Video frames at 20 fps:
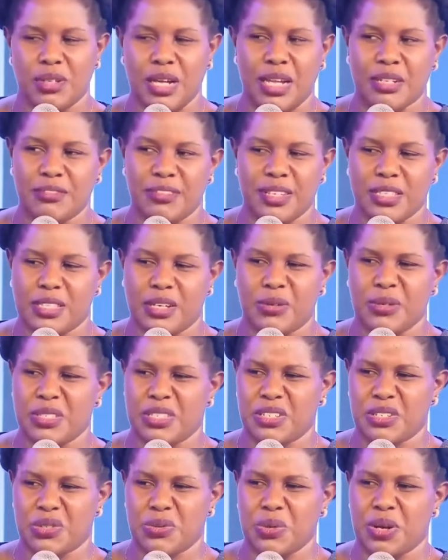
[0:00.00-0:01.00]
At first I
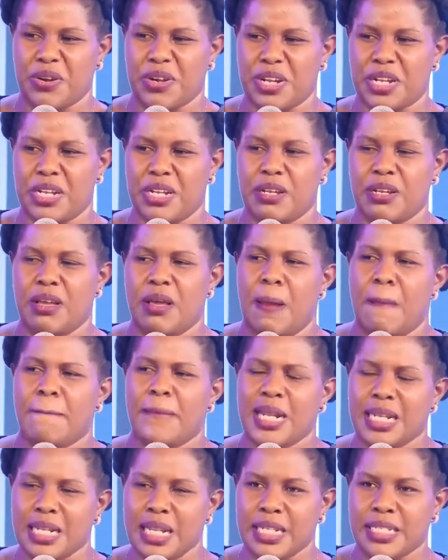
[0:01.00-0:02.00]
wasn't worried.
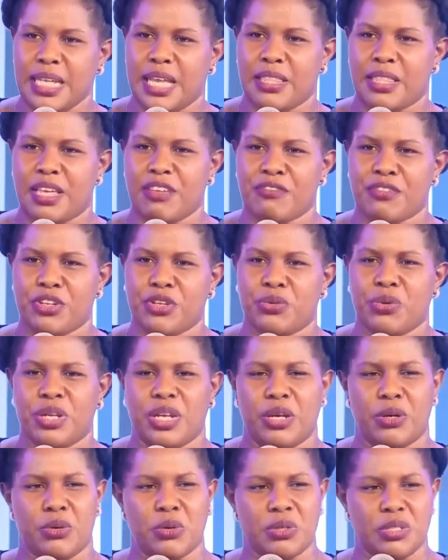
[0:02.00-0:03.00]
But later in the evening
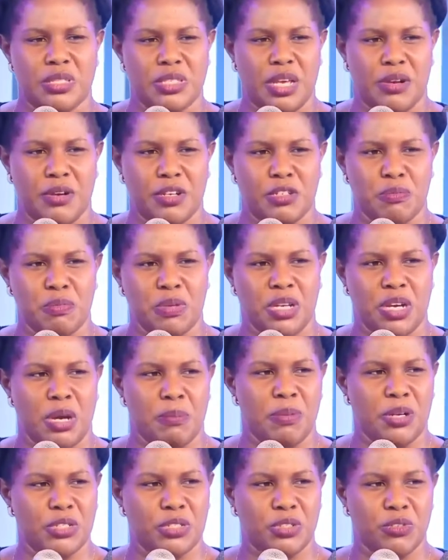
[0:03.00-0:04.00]
when I called Sarah to pick
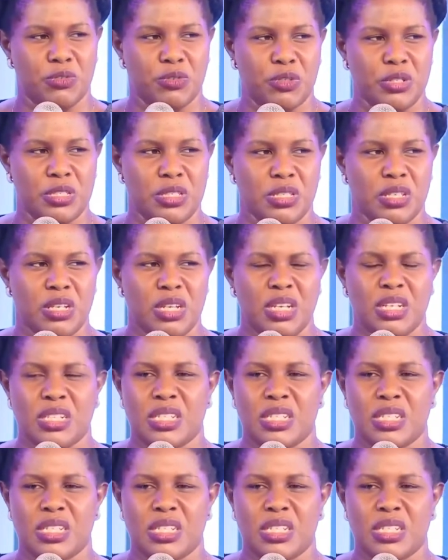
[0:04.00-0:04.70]
her passion fruits,